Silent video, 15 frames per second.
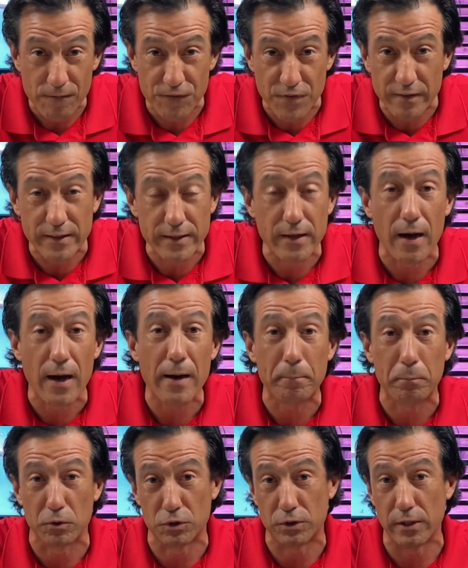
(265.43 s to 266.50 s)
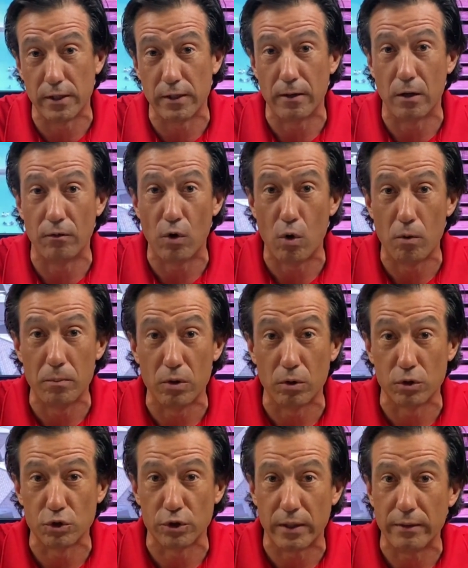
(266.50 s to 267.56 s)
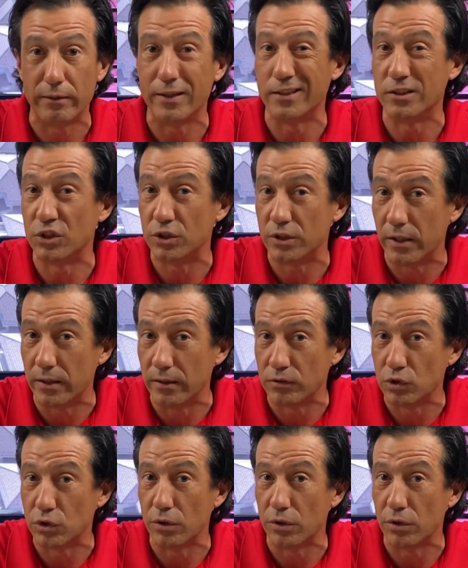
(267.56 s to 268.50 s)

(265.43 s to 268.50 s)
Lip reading: 59% of home builders are giving incentives